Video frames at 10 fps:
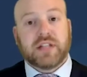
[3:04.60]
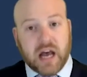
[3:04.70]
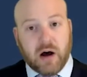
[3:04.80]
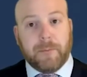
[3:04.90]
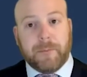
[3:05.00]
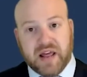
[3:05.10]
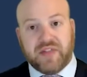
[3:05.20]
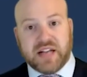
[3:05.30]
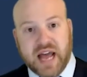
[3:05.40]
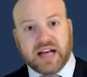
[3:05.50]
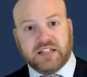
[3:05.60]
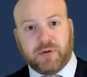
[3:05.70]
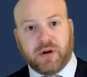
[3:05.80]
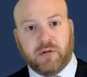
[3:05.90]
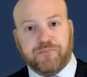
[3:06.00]
to help pay the tax
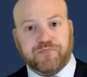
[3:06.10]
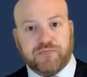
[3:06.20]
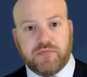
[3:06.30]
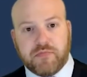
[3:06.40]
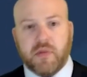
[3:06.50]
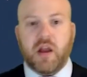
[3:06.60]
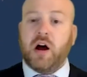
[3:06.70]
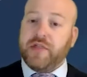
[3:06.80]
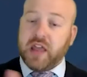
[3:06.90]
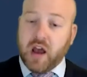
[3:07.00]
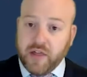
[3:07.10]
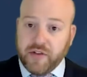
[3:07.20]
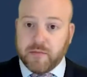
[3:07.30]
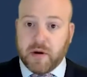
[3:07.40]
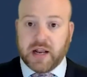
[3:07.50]
bill on the
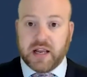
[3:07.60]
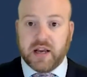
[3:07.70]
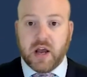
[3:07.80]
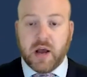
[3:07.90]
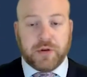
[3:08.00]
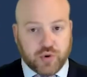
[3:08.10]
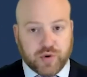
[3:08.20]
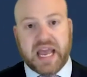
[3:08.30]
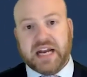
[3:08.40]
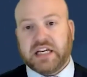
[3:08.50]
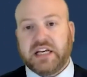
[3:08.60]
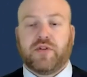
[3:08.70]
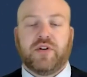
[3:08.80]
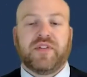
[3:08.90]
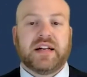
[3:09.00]
other money, but you can't
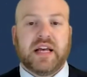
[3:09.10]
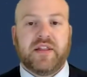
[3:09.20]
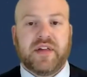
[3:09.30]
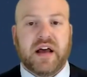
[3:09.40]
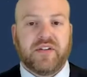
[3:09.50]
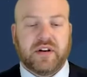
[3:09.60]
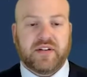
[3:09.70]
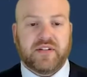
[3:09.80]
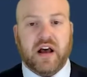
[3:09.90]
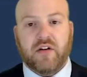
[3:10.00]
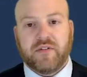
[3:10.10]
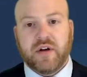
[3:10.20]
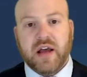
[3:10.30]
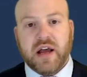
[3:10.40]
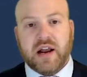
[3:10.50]
convert that ten thousand itself.
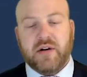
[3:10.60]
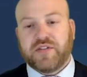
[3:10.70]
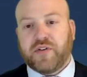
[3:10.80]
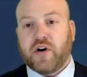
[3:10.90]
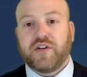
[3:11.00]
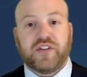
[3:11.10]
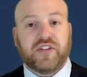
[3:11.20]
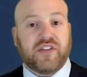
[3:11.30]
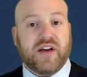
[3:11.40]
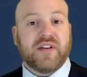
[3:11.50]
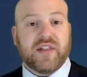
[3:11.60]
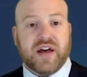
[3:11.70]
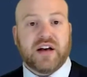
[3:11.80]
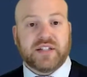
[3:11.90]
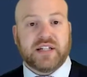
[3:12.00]
Now, as far as the seven
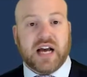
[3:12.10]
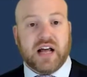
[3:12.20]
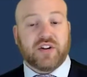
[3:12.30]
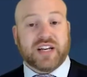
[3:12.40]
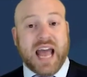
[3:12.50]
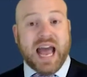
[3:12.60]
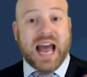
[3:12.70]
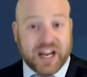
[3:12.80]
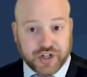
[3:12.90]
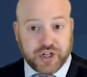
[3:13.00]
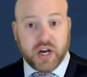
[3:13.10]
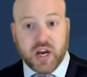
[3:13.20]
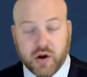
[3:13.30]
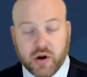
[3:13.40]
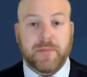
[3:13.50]
thousand dollars cash
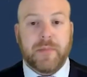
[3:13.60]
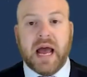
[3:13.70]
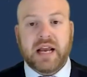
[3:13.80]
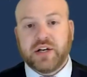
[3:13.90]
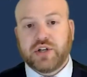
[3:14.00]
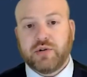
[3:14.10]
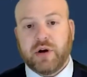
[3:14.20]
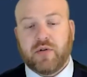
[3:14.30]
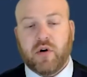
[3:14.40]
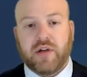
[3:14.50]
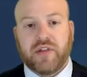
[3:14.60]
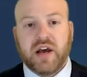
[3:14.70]
going back into a Roth,